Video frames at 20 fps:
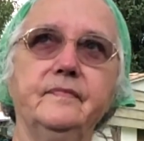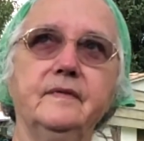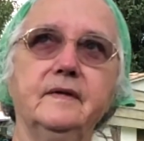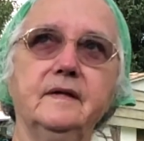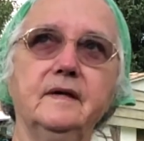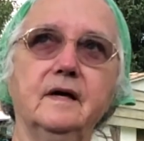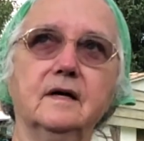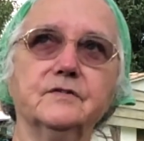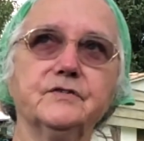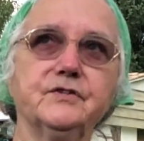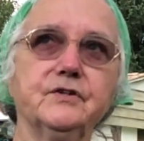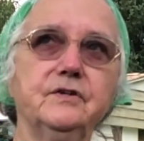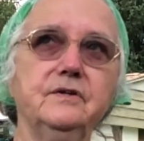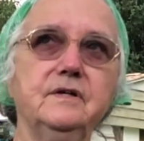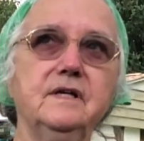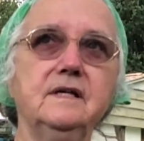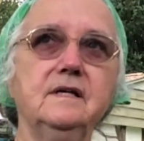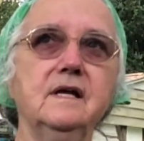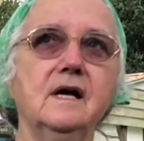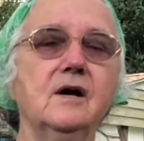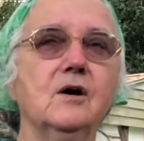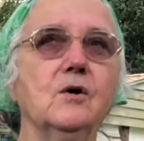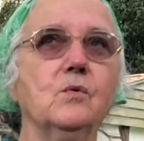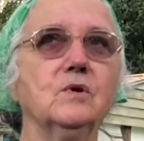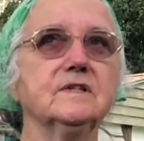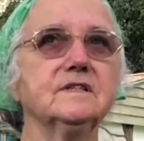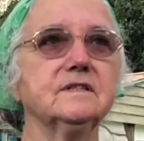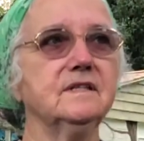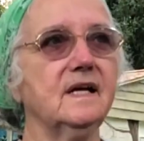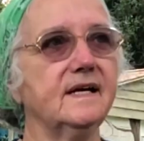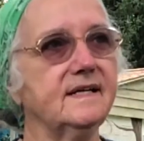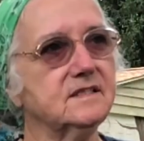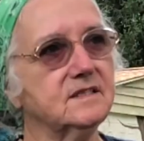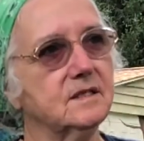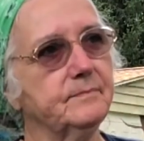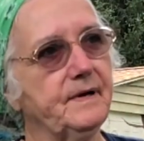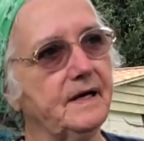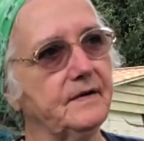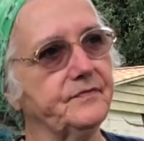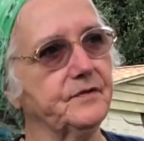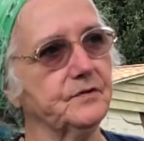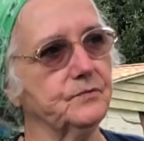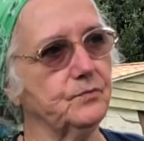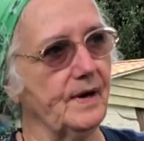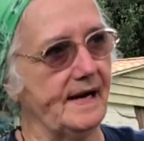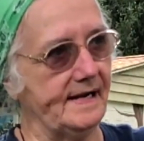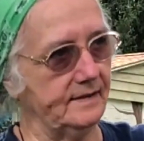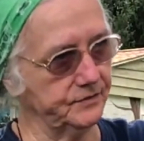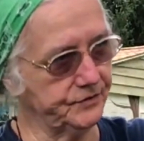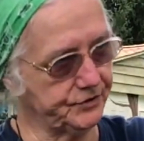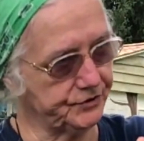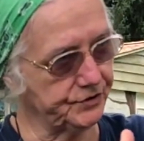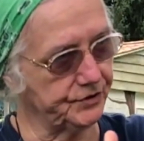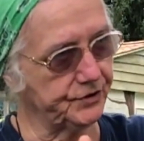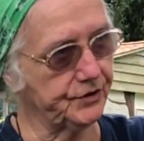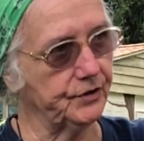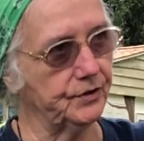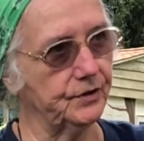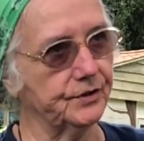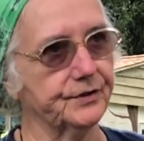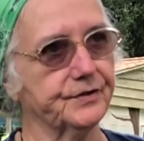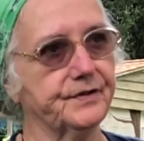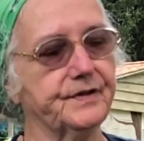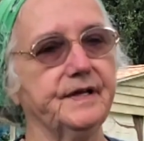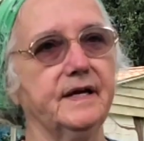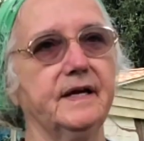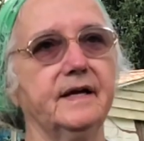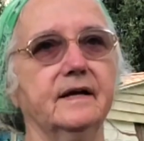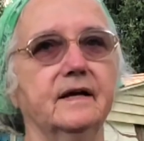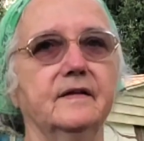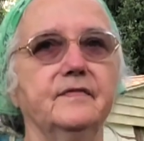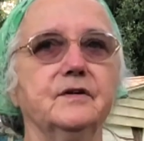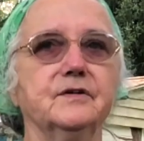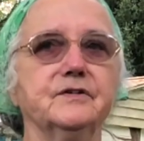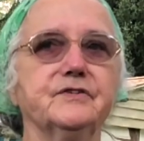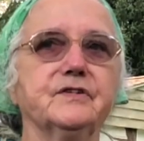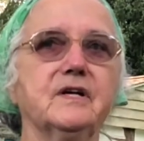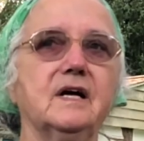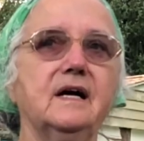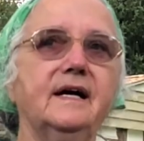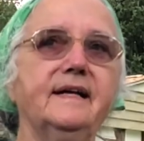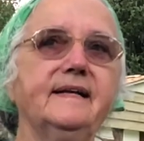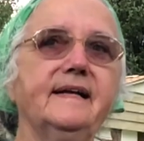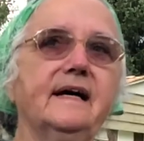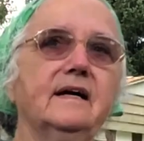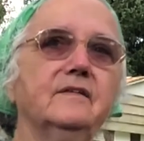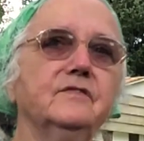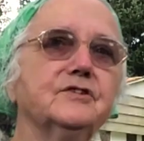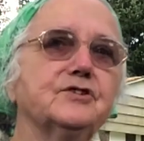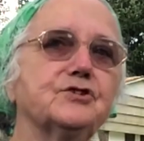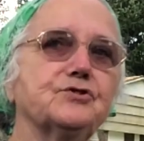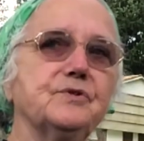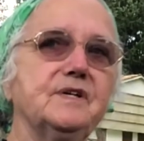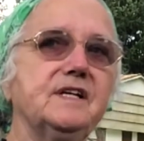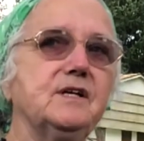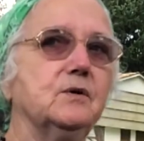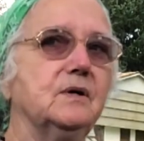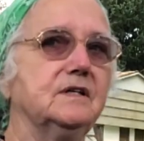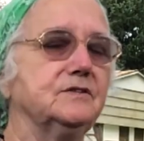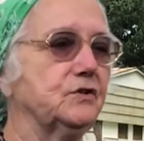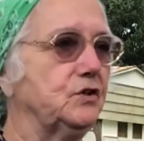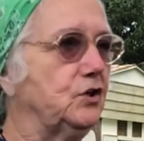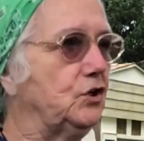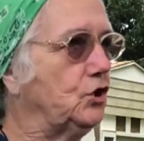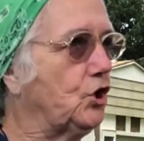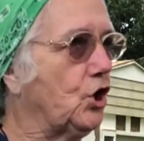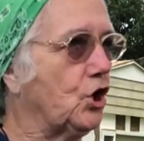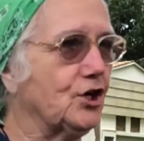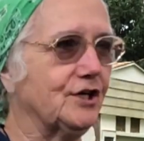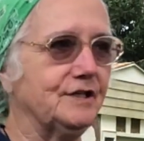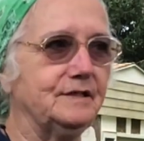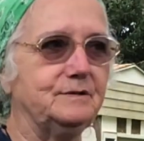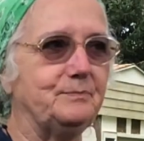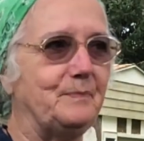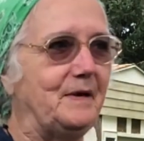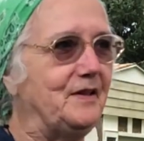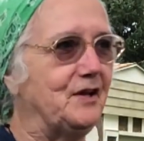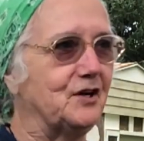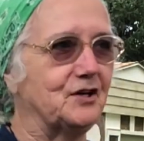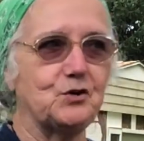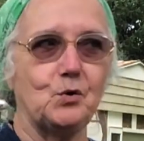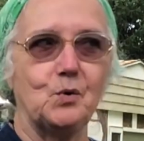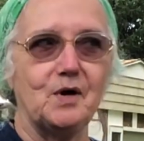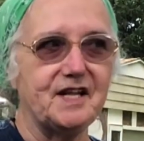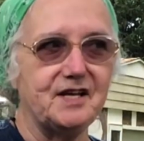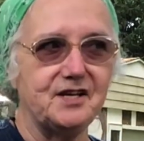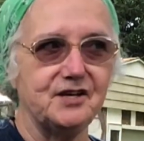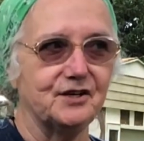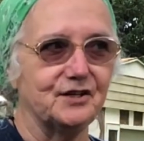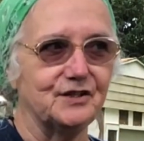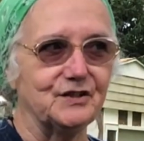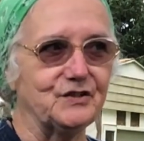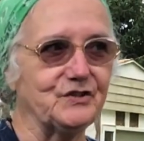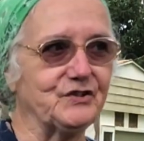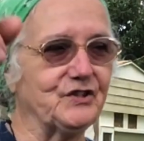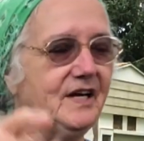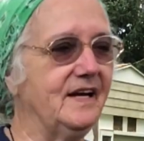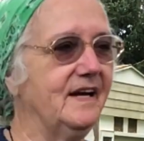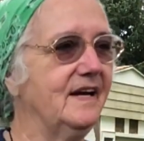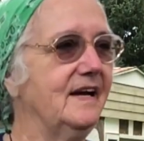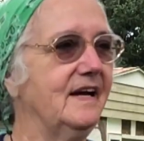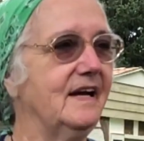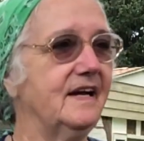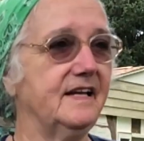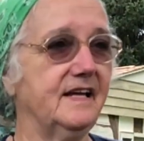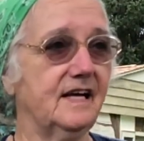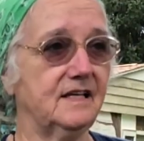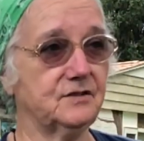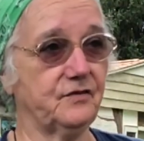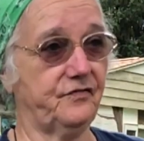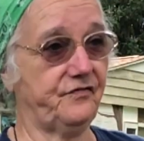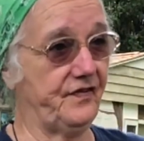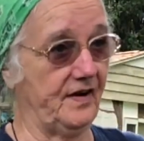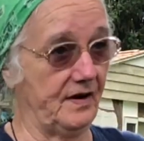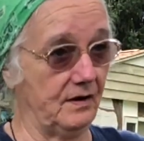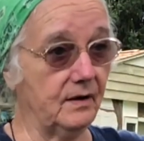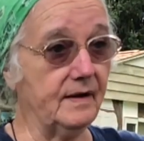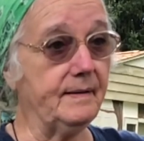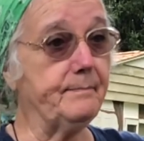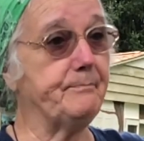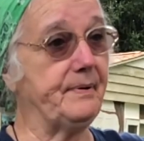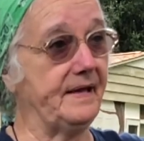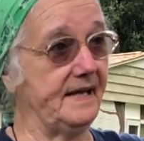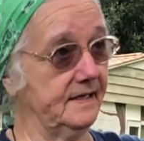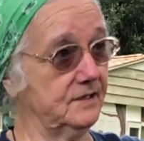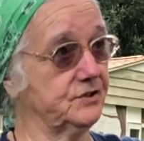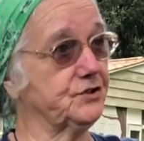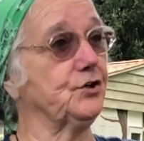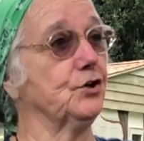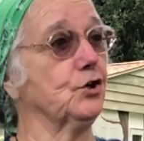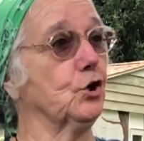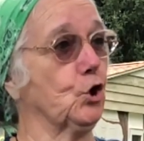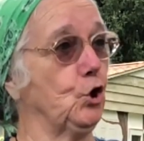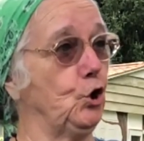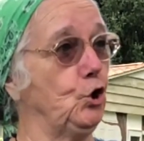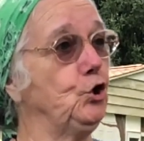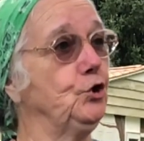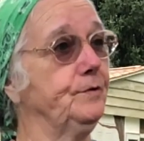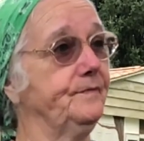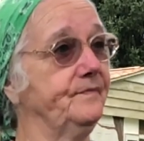Yeah, so you need, what's nice about the round circular thing, and there's a guy down the street who has a little garden, he's been there 20 years, and he has a fairly big circle.